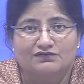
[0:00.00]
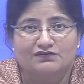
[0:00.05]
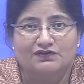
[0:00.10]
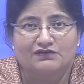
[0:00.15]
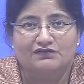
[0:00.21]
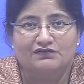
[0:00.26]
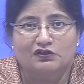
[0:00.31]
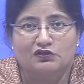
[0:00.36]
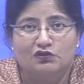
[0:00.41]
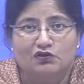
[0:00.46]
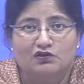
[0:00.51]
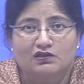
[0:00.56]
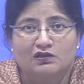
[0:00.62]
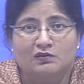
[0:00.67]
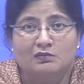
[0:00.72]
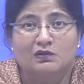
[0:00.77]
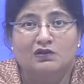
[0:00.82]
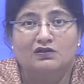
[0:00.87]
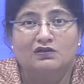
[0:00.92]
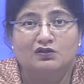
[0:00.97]
When we are talking
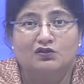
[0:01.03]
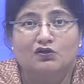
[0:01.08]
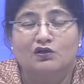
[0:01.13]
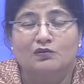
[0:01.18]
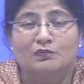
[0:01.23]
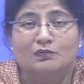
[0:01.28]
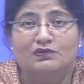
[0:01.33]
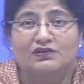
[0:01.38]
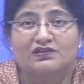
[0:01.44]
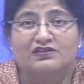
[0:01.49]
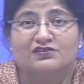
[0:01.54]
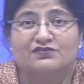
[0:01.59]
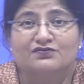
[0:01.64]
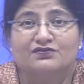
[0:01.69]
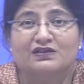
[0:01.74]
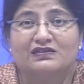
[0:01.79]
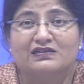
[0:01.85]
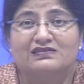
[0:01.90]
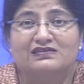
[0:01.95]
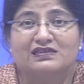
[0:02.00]
about a corporation, we
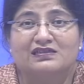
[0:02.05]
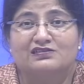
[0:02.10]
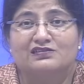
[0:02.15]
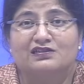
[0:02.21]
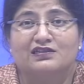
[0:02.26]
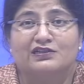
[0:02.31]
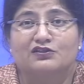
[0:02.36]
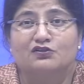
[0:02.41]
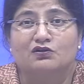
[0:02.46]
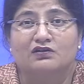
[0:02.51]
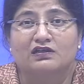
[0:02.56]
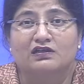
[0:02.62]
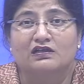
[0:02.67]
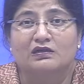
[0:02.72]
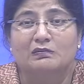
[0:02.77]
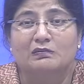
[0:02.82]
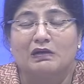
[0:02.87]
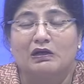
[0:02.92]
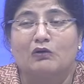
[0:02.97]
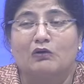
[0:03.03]
are essentially talking
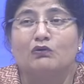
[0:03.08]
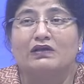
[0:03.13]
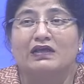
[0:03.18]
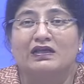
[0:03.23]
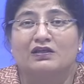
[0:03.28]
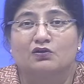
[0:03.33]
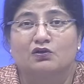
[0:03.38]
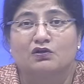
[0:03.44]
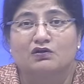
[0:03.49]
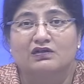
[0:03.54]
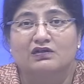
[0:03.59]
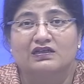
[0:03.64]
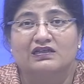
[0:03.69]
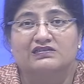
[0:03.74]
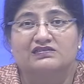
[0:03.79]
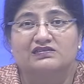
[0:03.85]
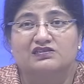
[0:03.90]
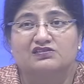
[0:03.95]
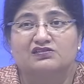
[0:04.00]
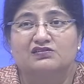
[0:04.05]
about an
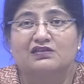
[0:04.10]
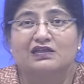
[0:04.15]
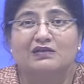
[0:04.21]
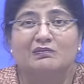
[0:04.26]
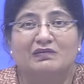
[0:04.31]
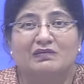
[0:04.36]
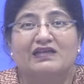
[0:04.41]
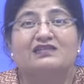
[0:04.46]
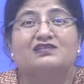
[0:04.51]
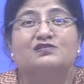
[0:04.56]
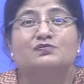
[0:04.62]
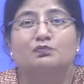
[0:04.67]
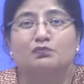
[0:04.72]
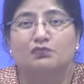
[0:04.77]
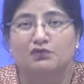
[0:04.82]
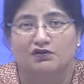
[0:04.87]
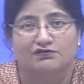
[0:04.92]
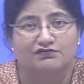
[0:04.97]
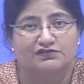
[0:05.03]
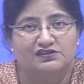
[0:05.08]
organization that makes
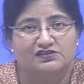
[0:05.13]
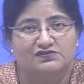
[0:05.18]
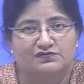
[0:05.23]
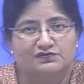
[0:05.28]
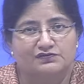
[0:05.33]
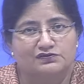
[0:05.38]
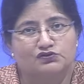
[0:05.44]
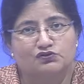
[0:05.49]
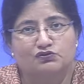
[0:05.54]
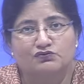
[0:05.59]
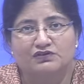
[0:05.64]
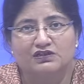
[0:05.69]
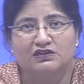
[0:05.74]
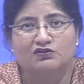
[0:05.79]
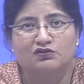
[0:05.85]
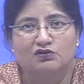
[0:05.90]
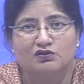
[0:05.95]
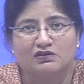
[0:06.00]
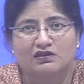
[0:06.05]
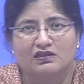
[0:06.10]
profits. So we are
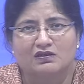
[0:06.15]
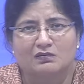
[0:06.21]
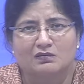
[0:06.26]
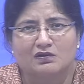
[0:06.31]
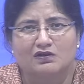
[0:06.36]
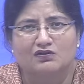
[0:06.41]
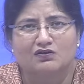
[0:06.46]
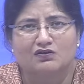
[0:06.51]
talking about